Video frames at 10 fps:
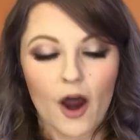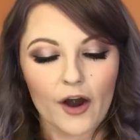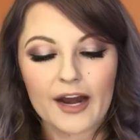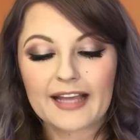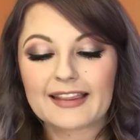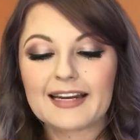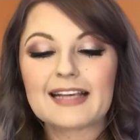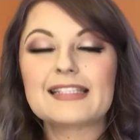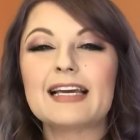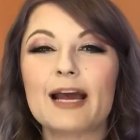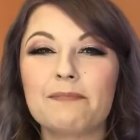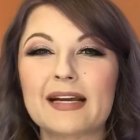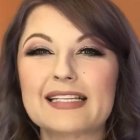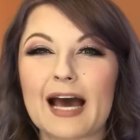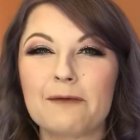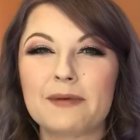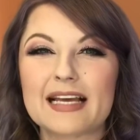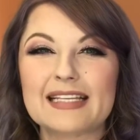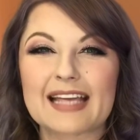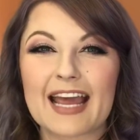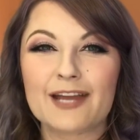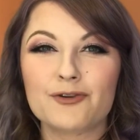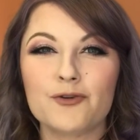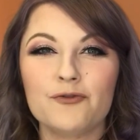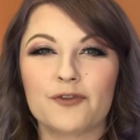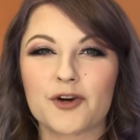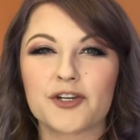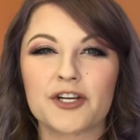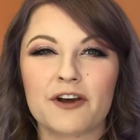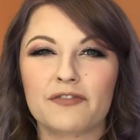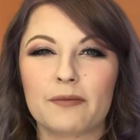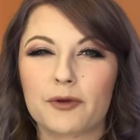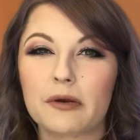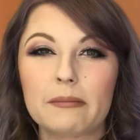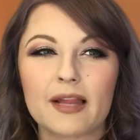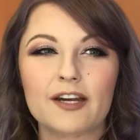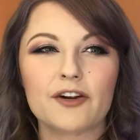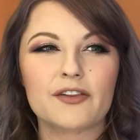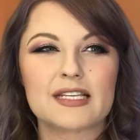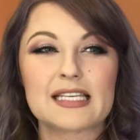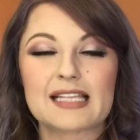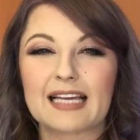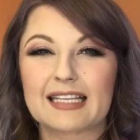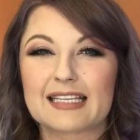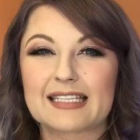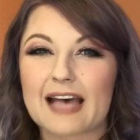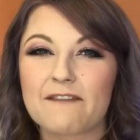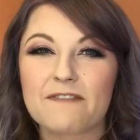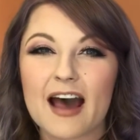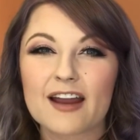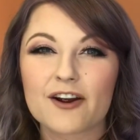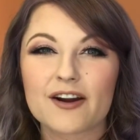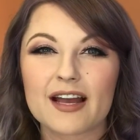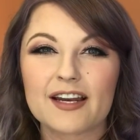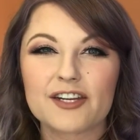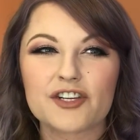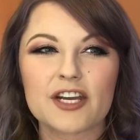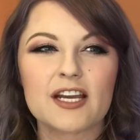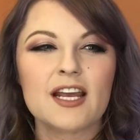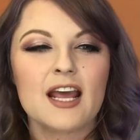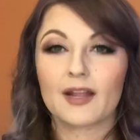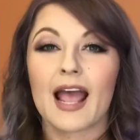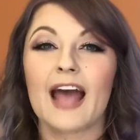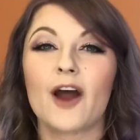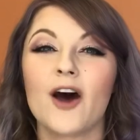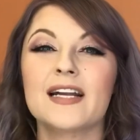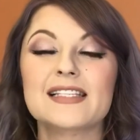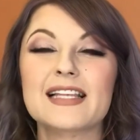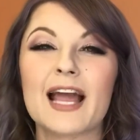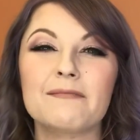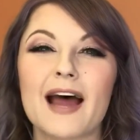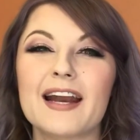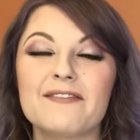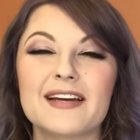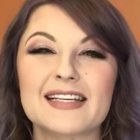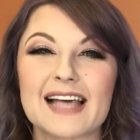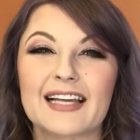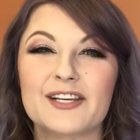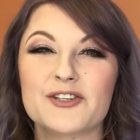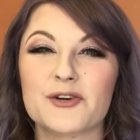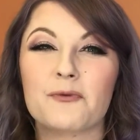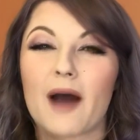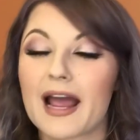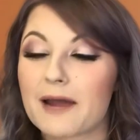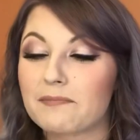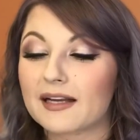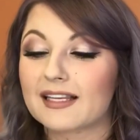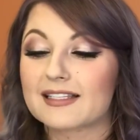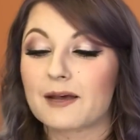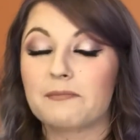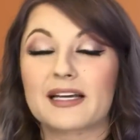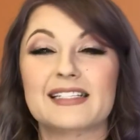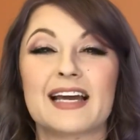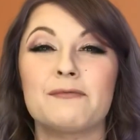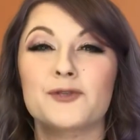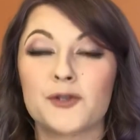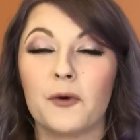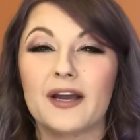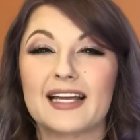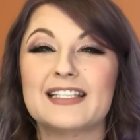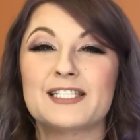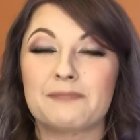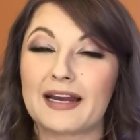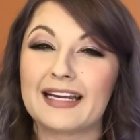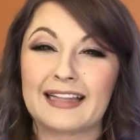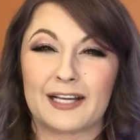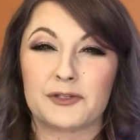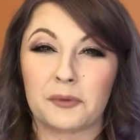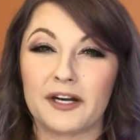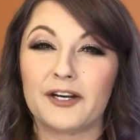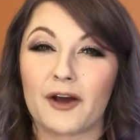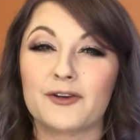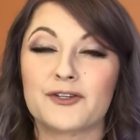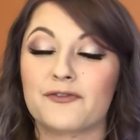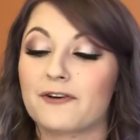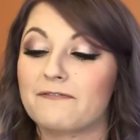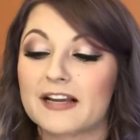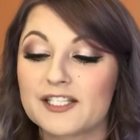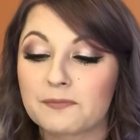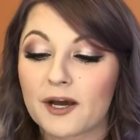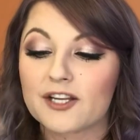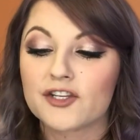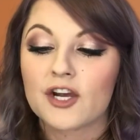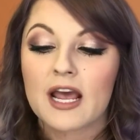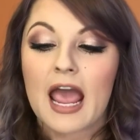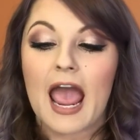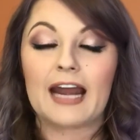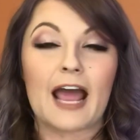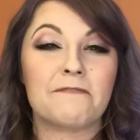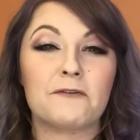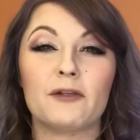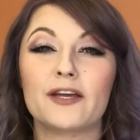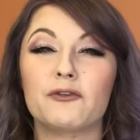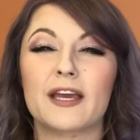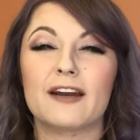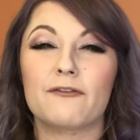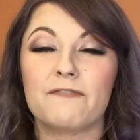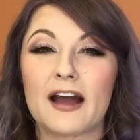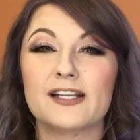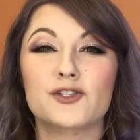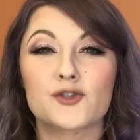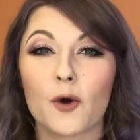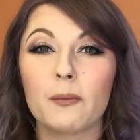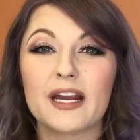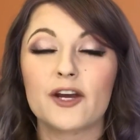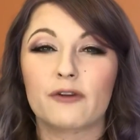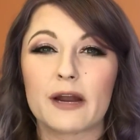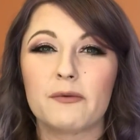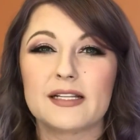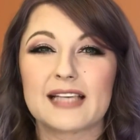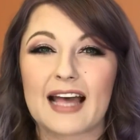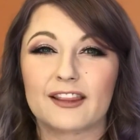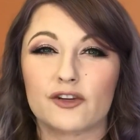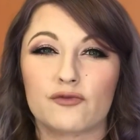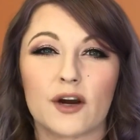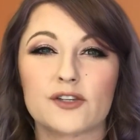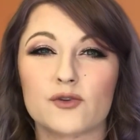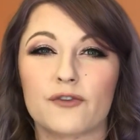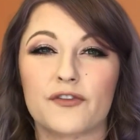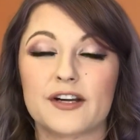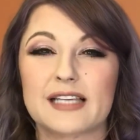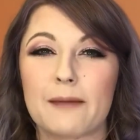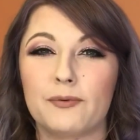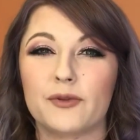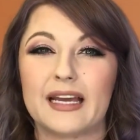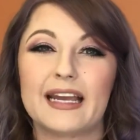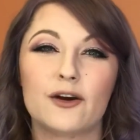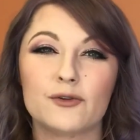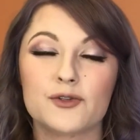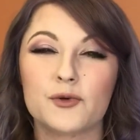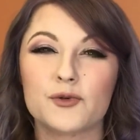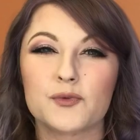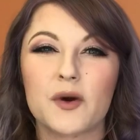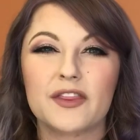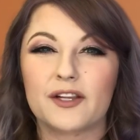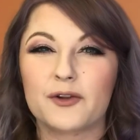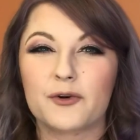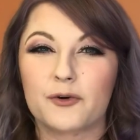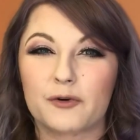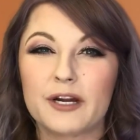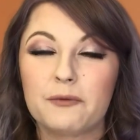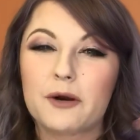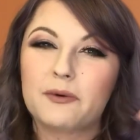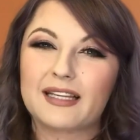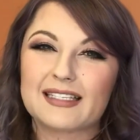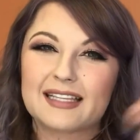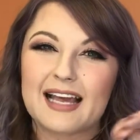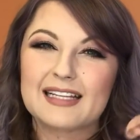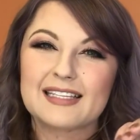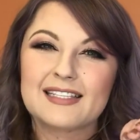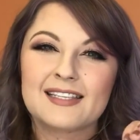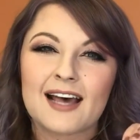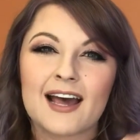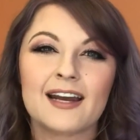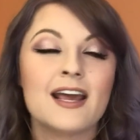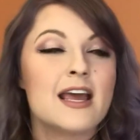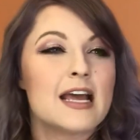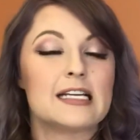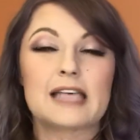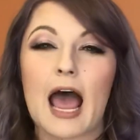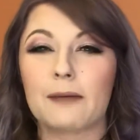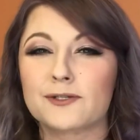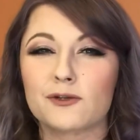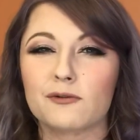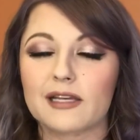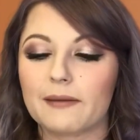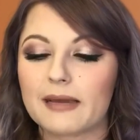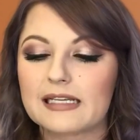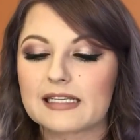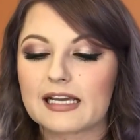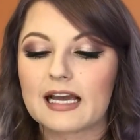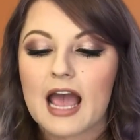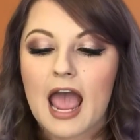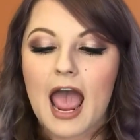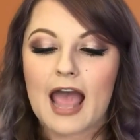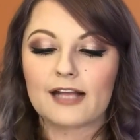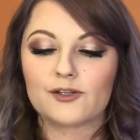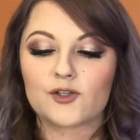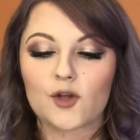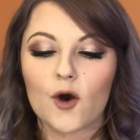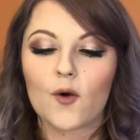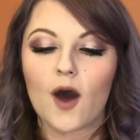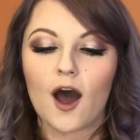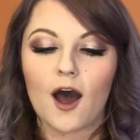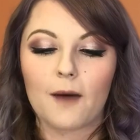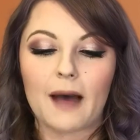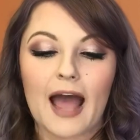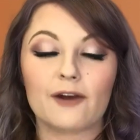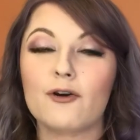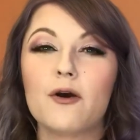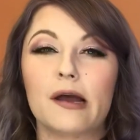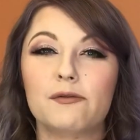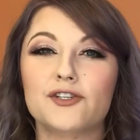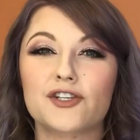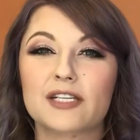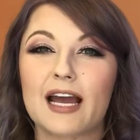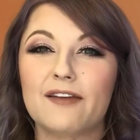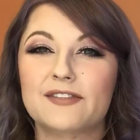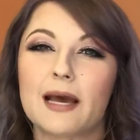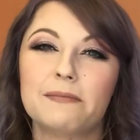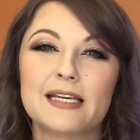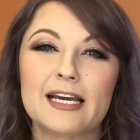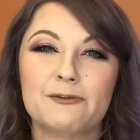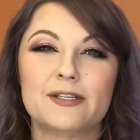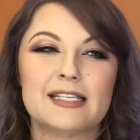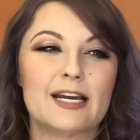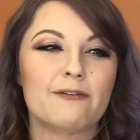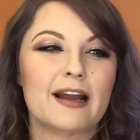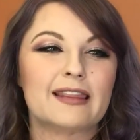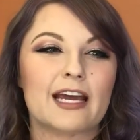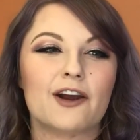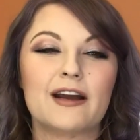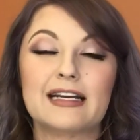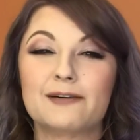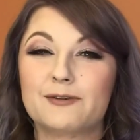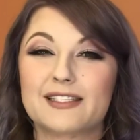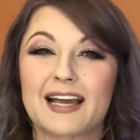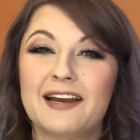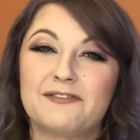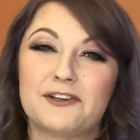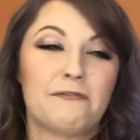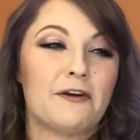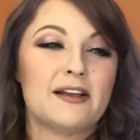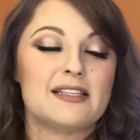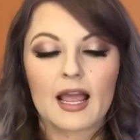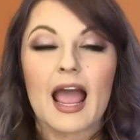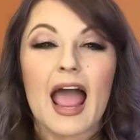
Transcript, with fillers: All right, the next thing I picked up is a new version of the Beauty Blender. This is like the Sapphire edition. And honestly, I'm not even exactly sure why I picked this up because I am so against spending like $20 for a face sponge. And I feel like you can find so many great ones at the drugstore. For example, the Eco Tools one, the little green one with the slanted side is absolutely amazing. And so, um, I don't know, it was just kind of tempting. It was sitting right there and it was kind of different.